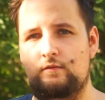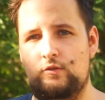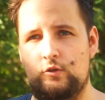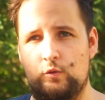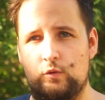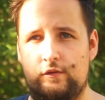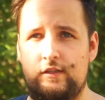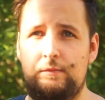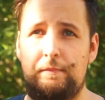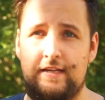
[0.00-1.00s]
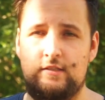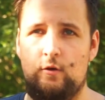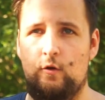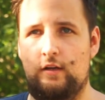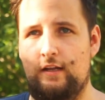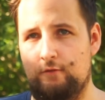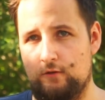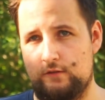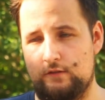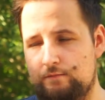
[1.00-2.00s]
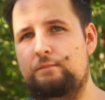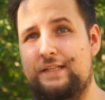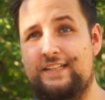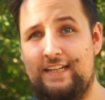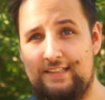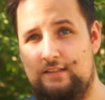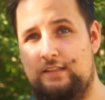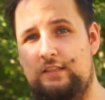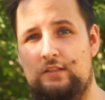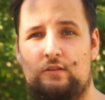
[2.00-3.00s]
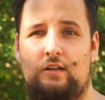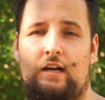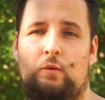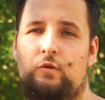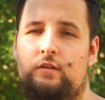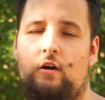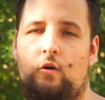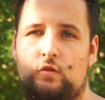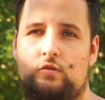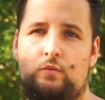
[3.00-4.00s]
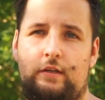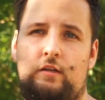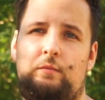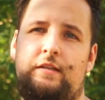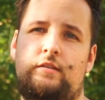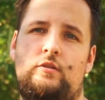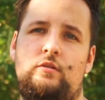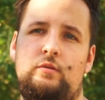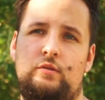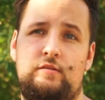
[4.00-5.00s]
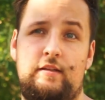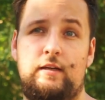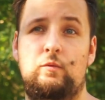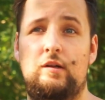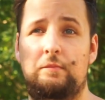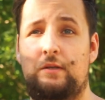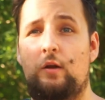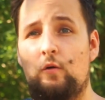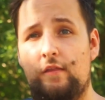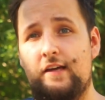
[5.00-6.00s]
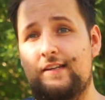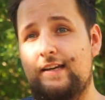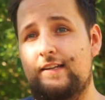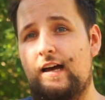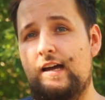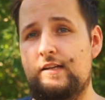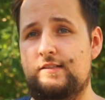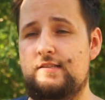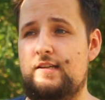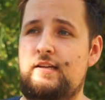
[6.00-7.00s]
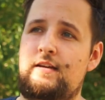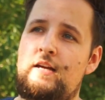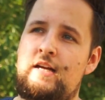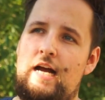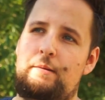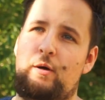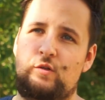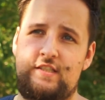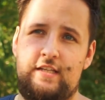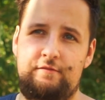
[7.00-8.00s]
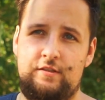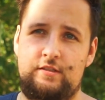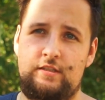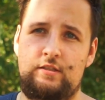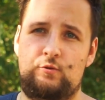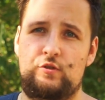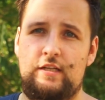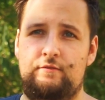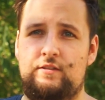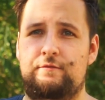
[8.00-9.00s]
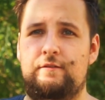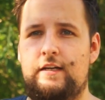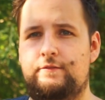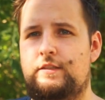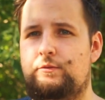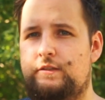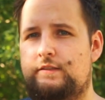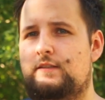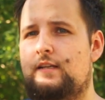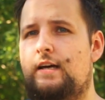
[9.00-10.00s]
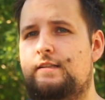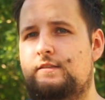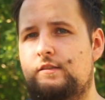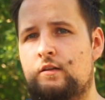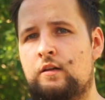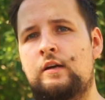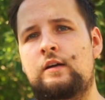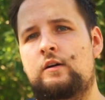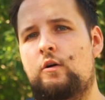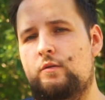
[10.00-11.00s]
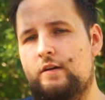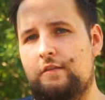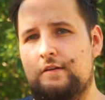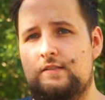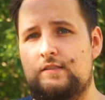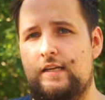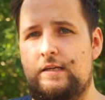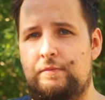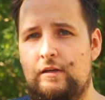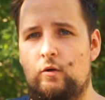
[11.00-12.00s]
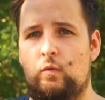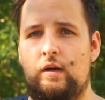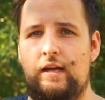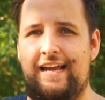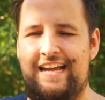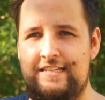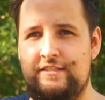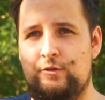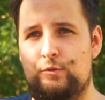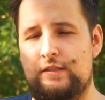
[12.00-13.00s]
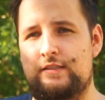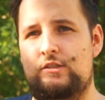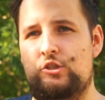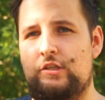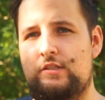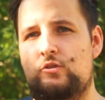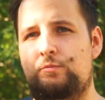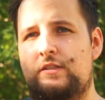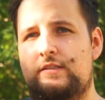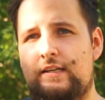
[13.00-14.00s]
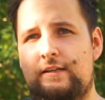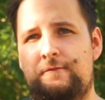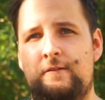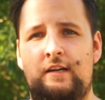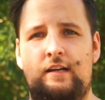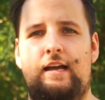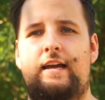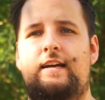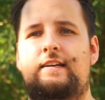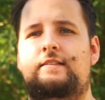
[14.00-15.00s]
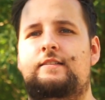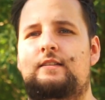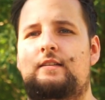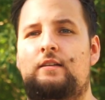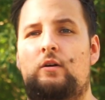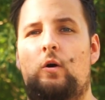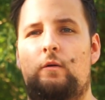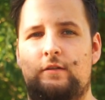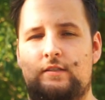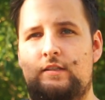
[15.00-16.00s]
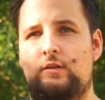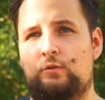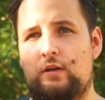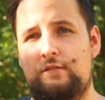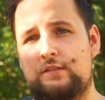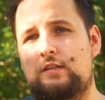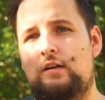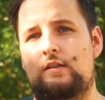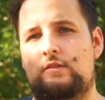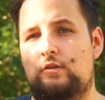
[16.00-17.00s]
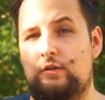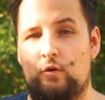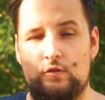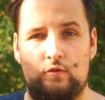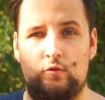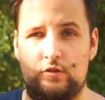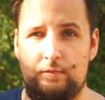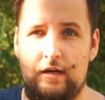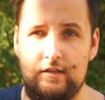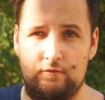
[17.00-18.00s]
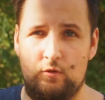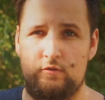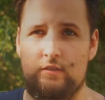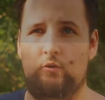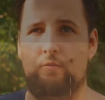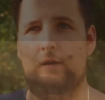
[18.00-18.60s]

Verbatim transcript: to the base clock levels. But again, here I would also recommend to stay well below that, and I'd say about seventy to seventy-five degrees is ideal, or rather stay below eighty degrees just to be safe. And uh, obviously on graphics cards you can also do some undervolting or